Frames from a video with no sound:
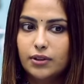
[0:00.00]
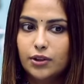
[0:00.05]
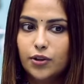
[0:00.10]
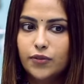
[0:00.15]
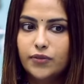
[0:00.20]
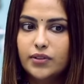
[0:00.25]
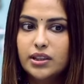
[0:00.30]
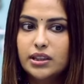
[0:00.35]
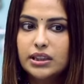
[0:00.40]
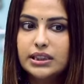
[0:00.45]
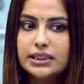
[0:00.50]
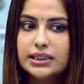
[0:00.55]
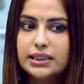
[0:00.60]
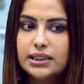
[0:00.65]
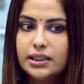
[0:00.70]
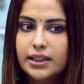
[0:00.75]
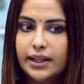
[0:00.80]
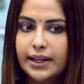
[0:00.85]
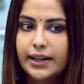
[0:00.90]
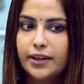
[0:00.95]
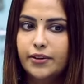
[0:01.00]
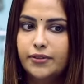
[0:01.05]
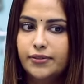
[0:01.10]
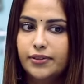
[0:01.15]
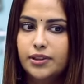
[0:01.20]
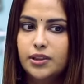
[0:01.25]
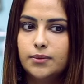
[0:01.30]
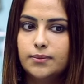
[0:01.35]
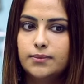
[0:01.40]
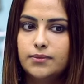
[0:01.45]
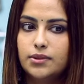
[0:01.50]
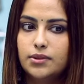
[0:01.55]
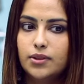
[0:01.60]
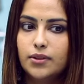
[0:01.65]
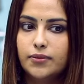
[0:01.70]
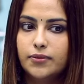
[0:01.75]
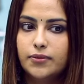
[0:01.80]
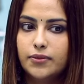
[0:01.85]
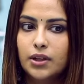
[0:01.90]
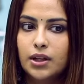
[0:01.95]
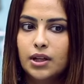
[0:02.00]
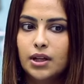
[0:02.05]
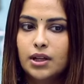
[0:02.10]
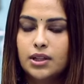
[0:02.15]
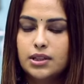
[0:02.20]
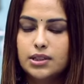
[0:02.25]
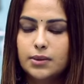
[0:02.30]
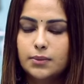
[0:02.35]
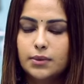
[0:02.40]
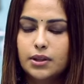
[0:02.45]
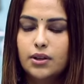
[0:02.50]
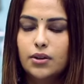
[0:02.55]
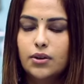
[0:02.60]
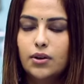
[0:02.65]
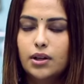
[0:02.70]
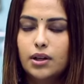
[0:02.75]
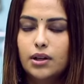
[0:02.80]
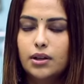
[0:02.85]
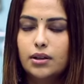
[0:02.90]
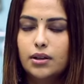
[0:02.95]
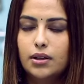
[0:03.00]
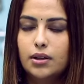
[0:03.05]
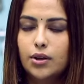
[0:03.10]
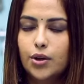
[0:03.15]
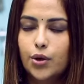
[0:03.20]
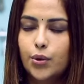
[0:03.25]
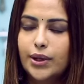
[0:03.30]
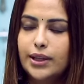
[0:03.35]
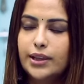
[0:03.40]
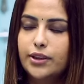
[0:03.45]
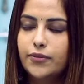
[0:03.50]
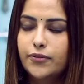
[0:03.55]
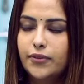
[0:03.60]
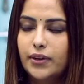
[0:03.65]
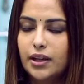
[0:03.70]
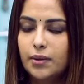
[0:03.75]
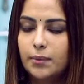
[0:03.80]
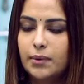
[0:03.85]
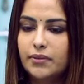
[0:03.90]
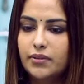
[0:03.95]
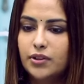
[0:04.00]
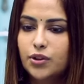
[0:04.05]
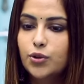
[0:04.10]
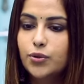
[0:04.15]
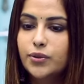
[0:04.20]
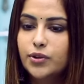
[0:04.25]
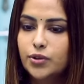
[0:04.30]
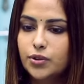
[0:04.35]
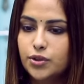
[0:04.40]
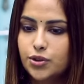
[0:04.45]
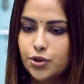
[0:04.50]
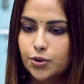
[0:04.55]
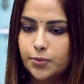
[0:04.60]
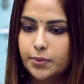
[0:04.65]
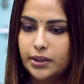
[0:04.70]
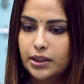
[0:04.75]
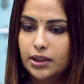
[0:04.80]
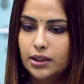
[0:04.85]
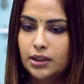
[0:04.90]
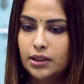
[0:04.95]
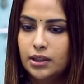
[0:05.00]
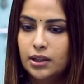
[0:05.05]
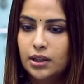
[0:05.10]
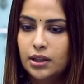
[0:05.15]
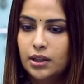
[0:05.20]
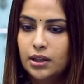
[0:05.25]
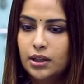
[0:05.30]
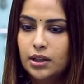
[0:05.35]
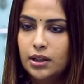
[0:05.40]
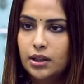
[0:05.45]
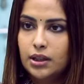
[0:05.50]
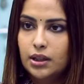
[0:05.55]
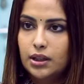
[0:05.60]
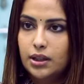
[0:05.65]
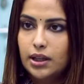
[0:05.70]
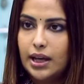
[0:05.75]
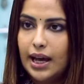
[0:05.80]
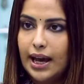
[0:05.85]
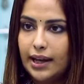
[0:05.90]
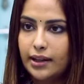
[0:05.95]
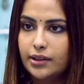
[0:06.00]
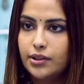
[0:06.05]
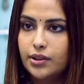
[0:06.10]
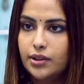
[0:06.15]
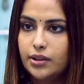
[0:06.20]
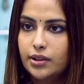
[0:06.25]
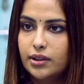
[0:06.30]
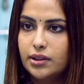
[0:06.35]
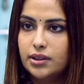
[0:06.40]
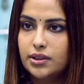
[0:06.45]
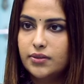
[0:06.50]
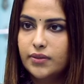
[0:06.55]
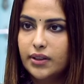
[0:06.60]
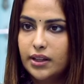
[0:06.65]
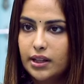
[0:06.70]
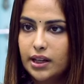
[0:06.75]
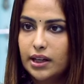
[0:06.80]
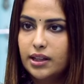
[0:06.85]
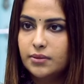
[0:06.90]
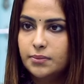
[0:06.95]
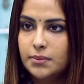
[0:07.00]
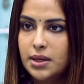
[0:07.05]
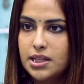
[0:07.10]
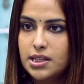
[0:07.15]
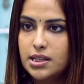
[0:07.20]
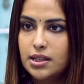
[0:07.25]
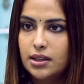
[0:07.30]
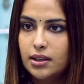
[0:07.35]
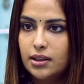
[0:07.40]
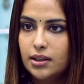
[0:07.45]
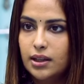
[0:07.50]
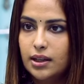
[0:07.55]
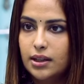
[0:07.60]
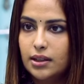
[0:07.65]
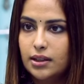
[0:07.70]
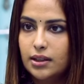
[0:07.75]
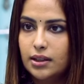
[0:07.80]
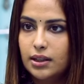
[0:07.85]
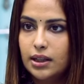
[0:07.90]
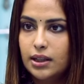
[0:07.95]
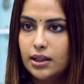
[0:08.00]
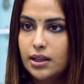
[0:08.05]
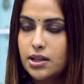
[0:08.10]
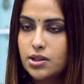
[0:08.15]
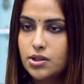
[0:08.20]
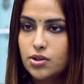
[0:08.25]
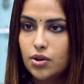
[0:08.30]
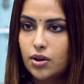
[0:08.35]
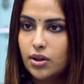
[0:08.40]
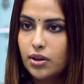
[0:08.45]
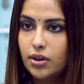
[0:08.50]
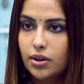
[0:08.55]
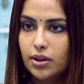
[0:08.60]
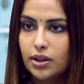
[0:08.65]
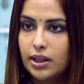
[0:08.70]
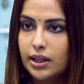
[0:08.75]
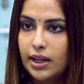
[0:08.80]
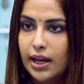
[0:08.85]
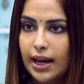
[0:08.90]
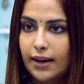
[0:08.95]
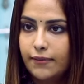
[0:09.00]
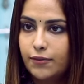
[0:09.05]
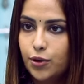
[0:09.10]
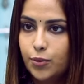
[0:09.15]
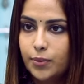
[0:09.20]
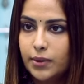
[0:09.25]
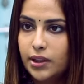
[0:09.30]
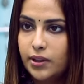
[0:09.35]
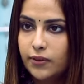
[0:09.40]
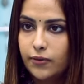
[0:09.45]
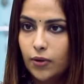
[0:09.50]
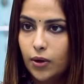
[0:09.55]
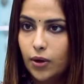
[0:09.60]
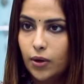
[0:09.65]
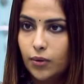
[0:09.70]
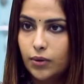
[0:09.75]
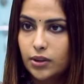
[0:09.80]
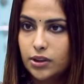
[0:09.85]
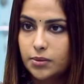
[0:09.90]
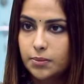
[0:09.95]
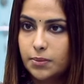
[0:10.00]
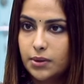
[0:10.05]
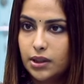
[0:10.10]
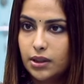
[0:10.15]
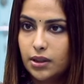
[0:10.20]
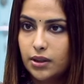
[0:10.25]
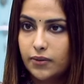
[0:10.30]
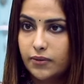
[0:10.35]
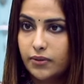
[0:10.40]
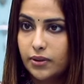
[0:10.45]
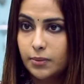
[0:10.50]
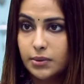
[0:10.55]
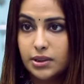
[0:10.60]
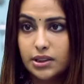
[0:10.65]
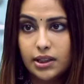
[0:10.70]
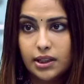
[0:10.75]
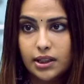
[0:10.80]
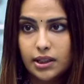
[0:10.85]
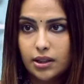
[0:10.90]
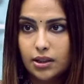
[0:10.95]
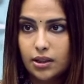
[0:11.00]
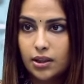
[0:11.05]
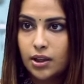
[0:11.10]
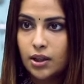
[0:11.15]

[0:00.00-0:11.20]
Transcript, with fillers: one of the recent hit films of something called uh, 12th Fail by Vidhu Vinod Chopra. The actor is Vikrant Massey and he does not really have too many followers but the film is a hit.